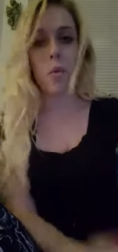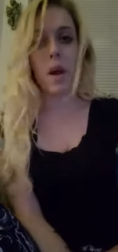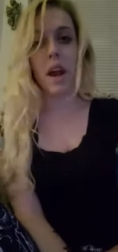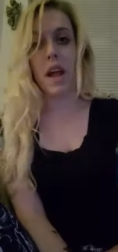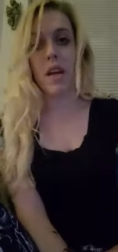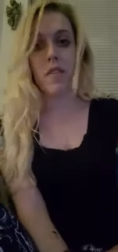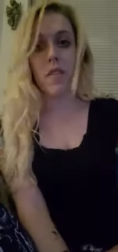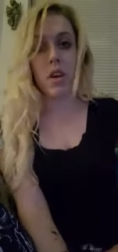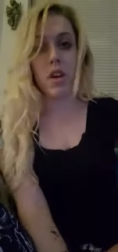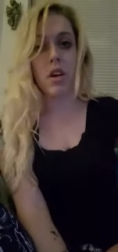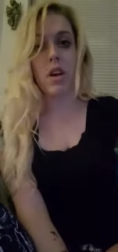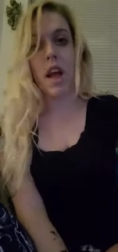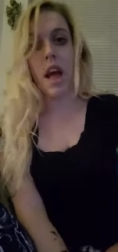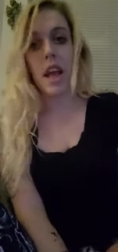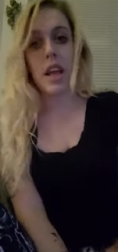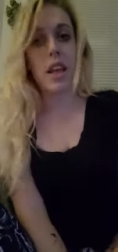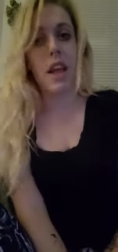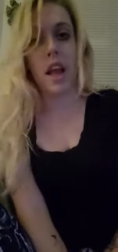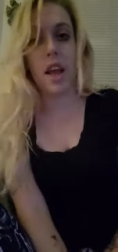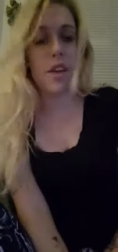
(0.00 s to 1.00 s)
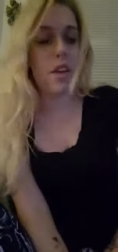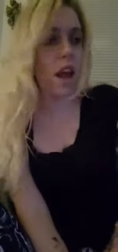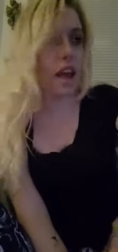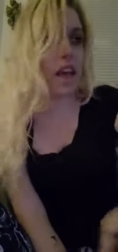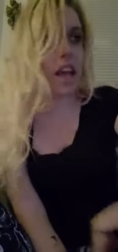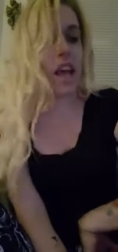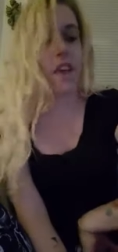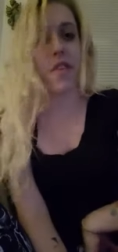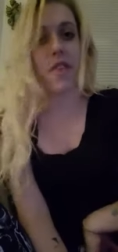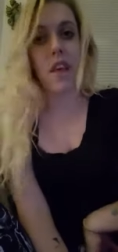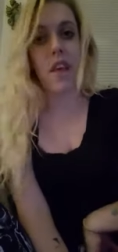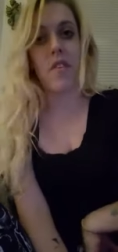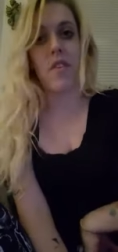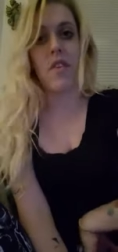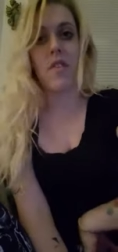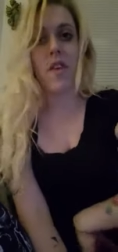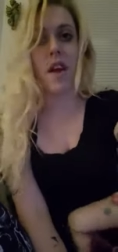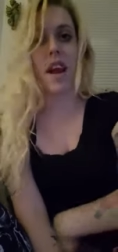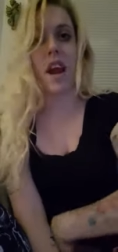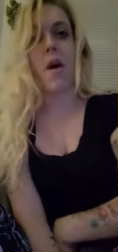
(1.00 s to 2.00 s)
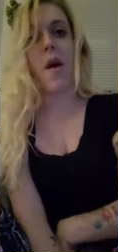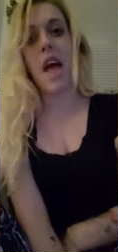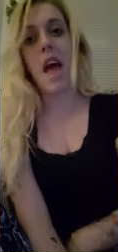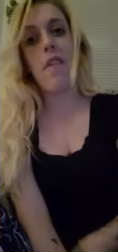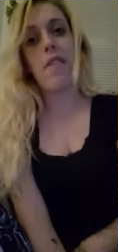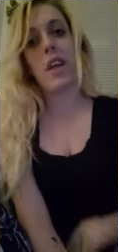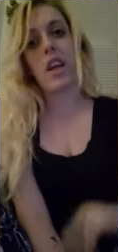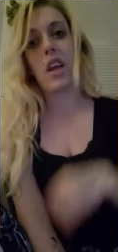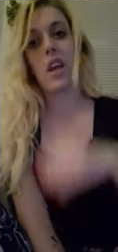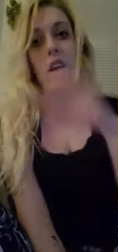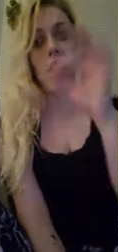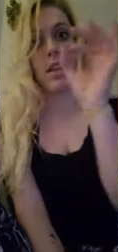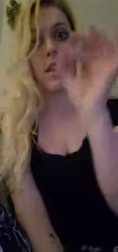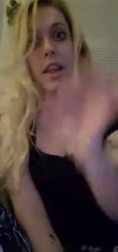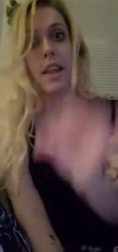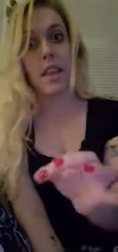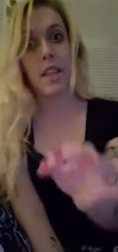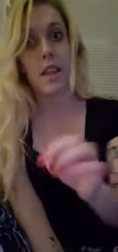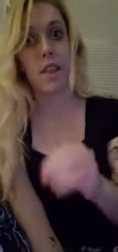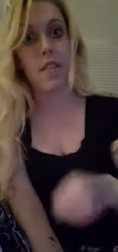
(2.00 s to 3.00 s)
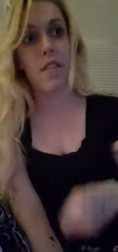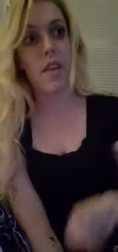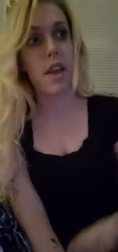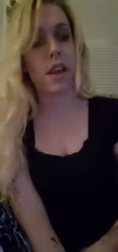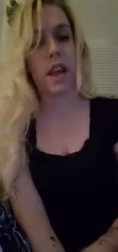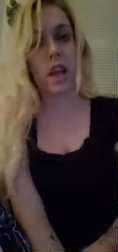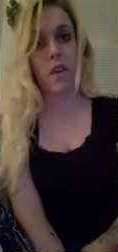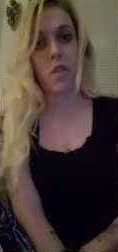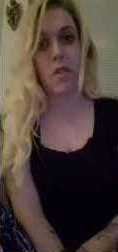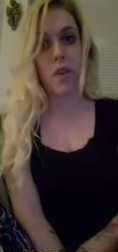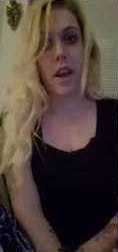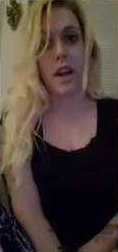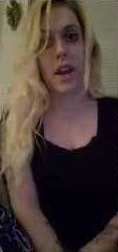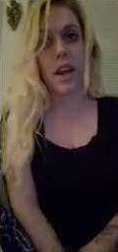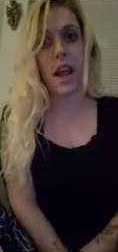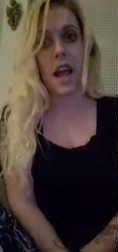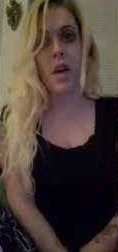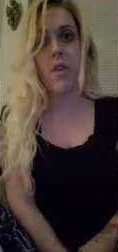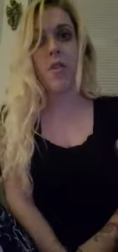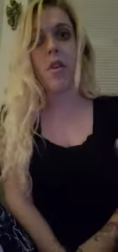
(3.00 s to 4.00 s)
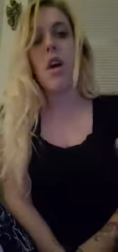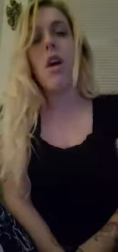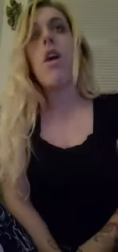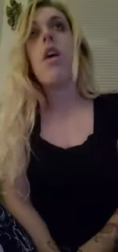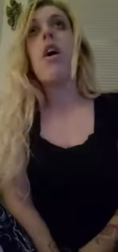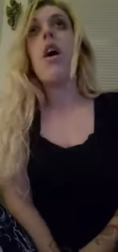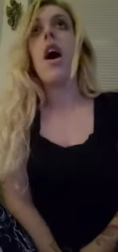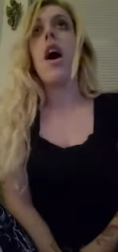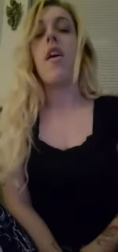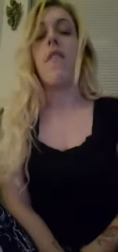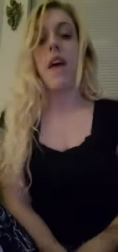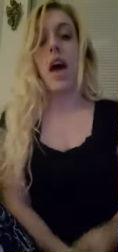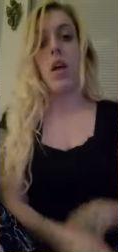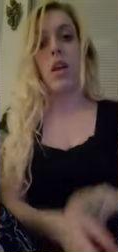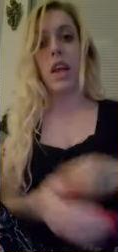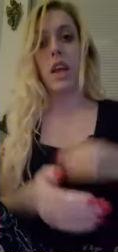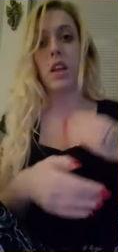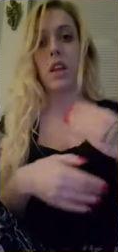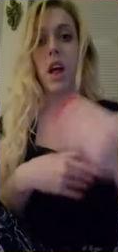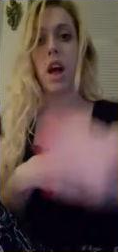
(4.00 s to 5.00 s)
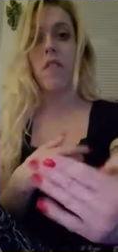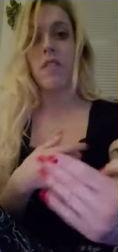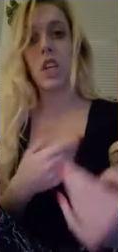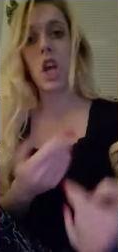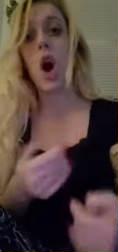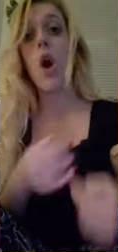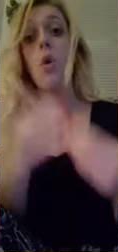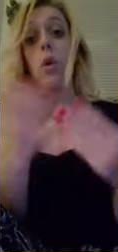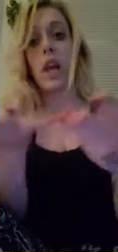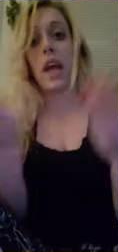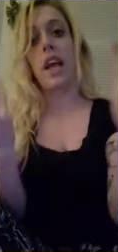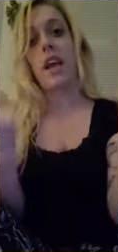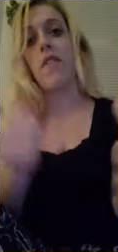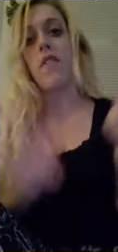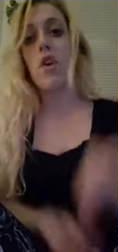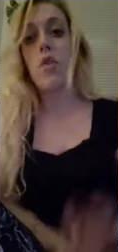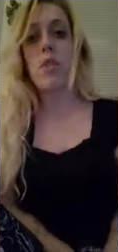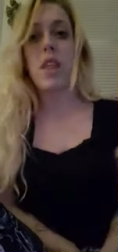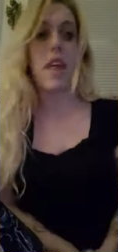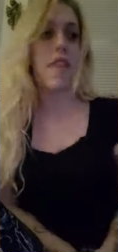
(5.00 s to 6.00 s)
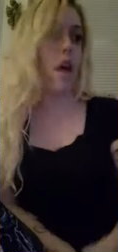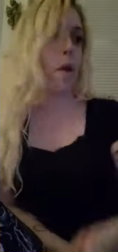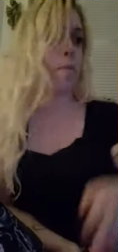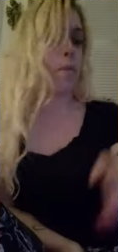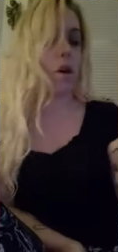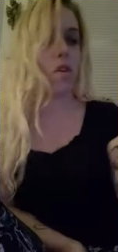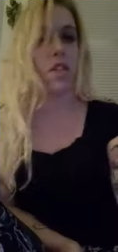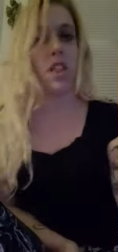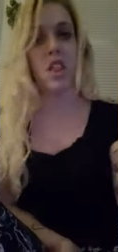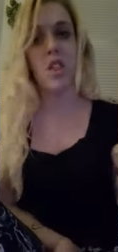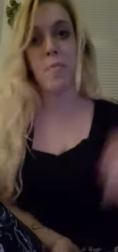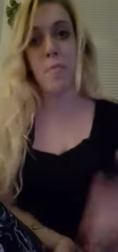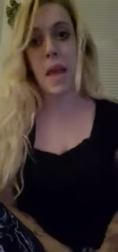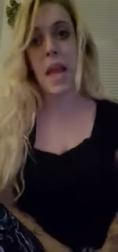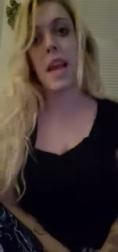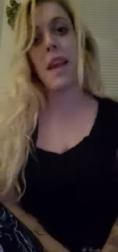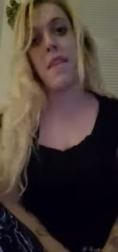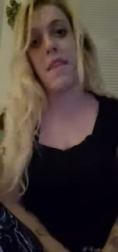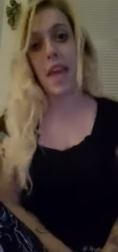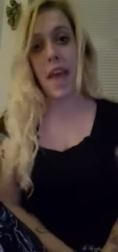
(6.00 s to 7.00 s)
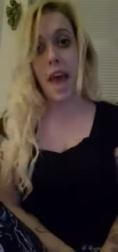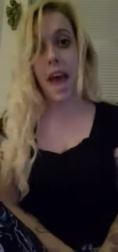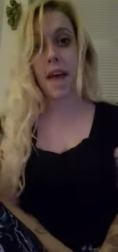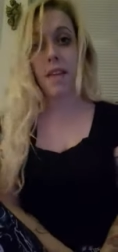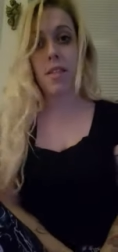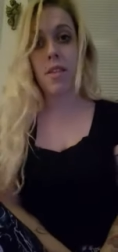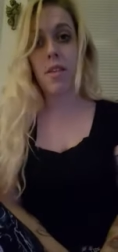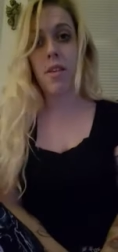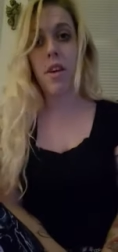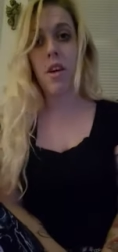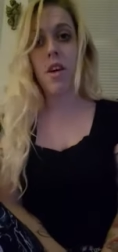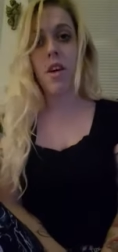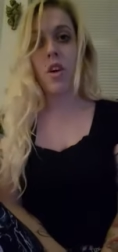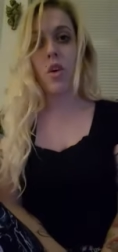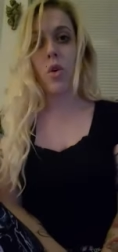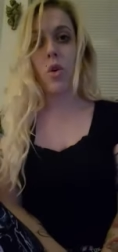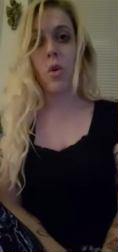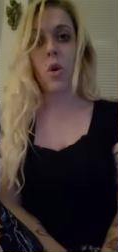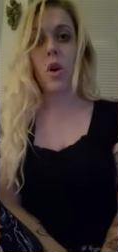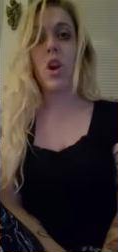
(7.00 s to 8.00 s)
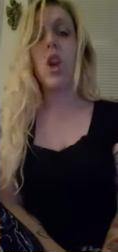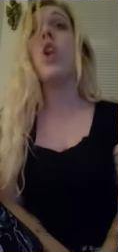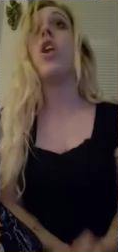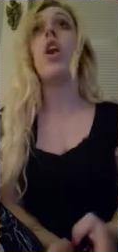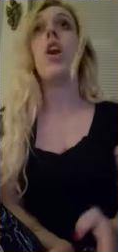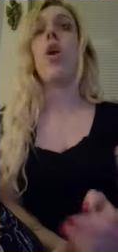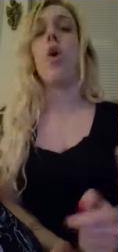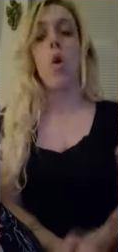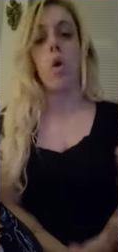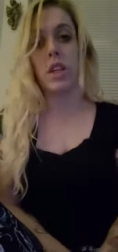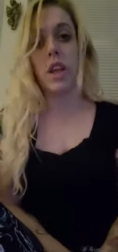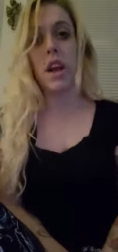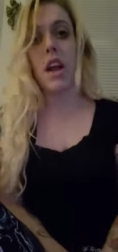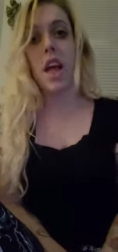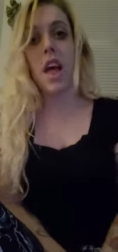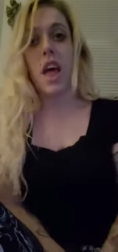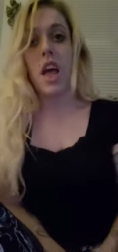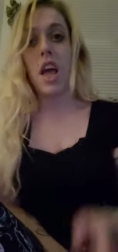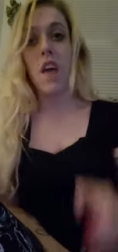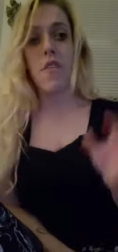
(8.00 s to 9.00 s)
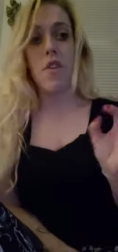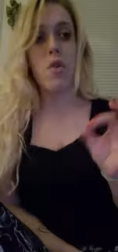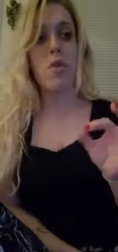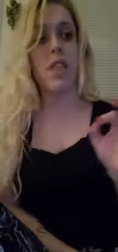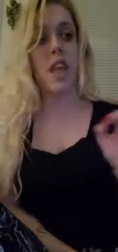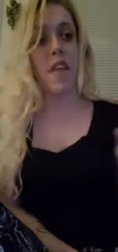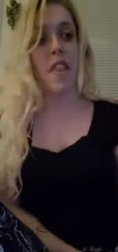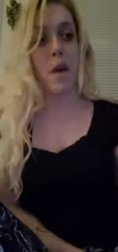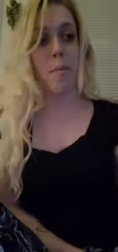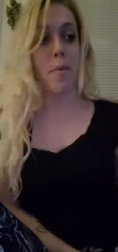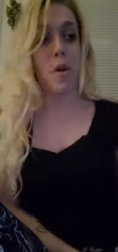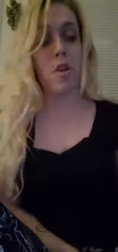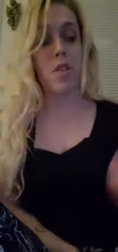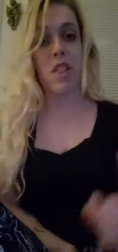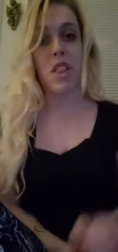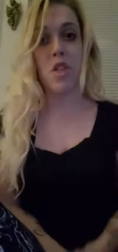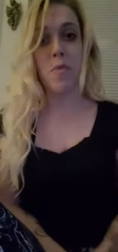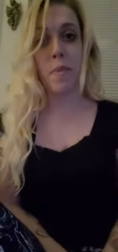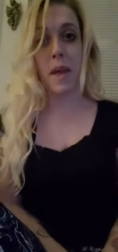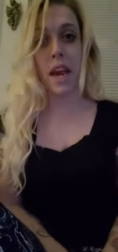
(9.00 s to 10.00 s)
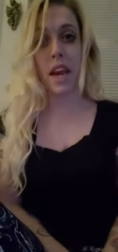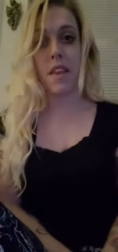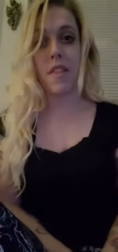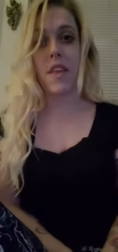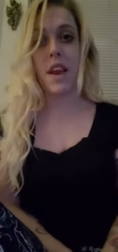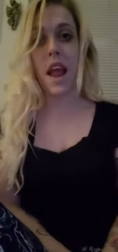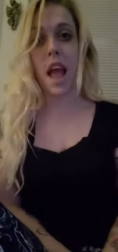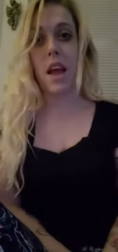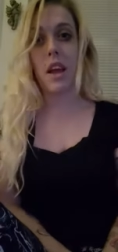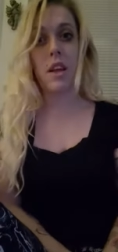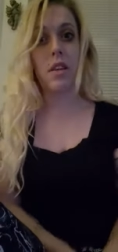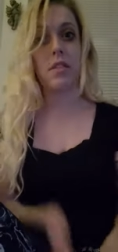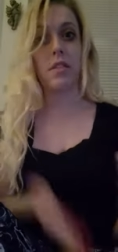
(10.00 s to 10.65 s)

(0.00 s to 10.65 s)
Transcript: whatever. I I can't think of it right now. I have like a list of it like written down of how like law of oh like if you say that person's a pain in the ass or no hold on if you say that person's a pain in the neck